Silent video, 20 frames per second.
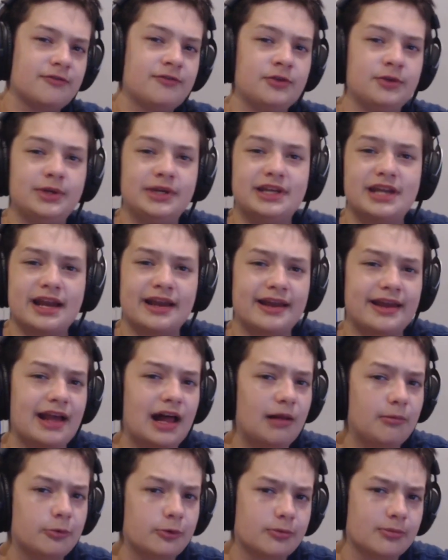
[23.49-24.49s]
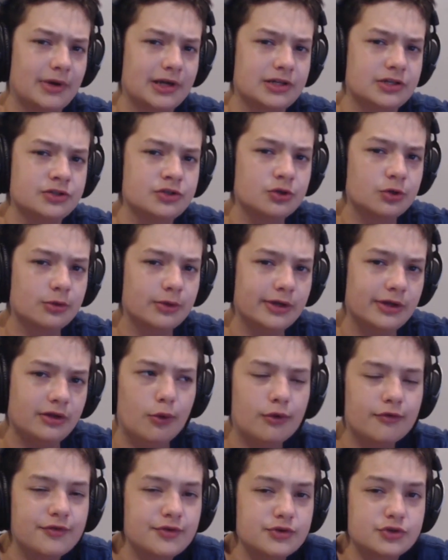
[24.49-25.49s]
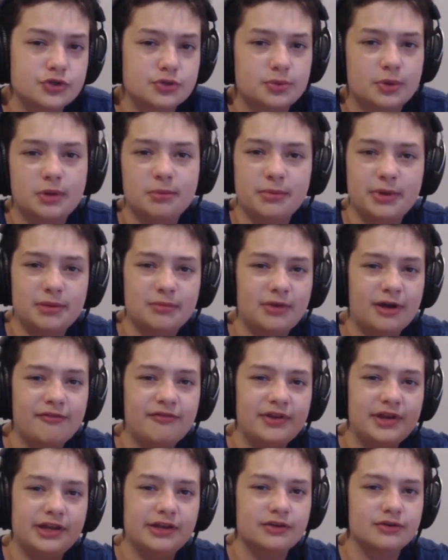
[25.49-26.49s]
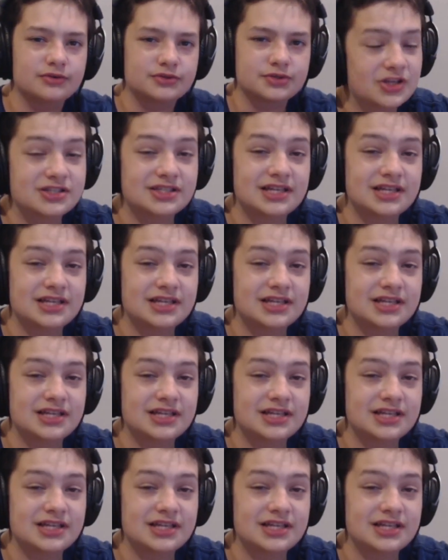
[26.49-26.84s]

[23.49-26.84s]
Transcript: if you need any help with my tutorial or if you just want to be in my videos,